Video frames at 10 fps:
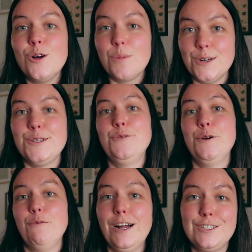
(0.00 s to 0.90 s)
person
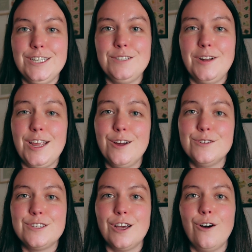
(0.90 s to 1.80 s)
would watch these videos.
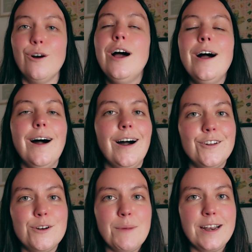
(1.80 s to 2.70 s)
So
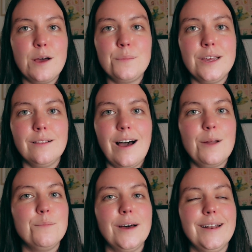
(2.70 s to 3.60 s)
100 might not be a
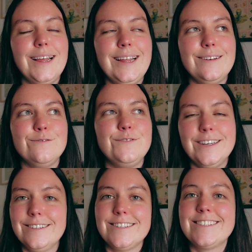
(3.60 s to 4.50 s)
lot, but it
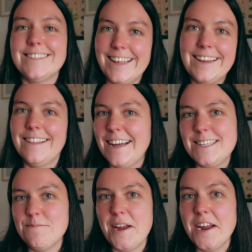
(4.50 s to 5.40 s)
feels like a lot
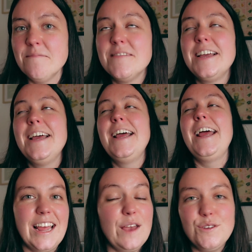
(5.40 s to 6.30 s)
to me.
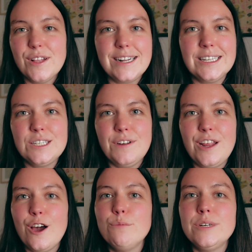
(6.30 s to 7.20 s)
If you like this
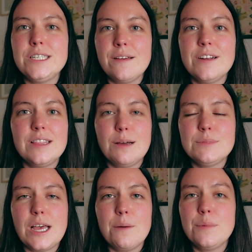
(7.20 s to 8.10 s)
video, please give it a
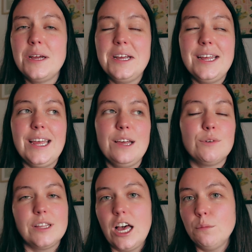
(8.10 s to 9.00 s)
thumbs up. It
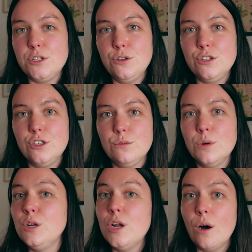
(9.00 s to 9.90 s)
really helps
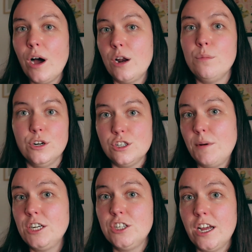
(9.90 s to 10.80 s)
YouTube know how to push
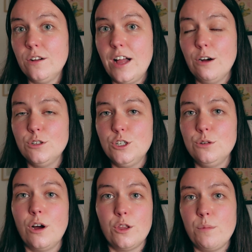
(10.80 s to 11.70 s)
my channel out
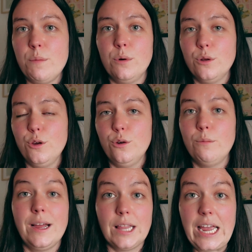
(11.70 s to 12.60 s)
to other people who
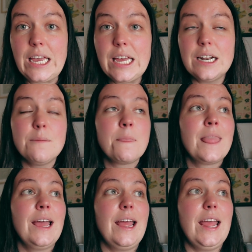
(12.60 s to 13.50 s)
might like it.
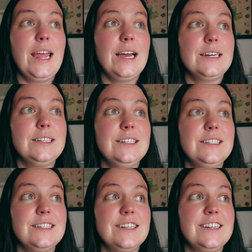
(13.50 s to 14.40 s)

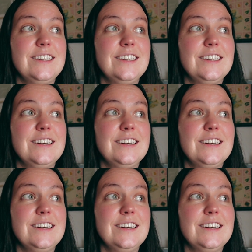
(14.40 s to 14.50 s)
And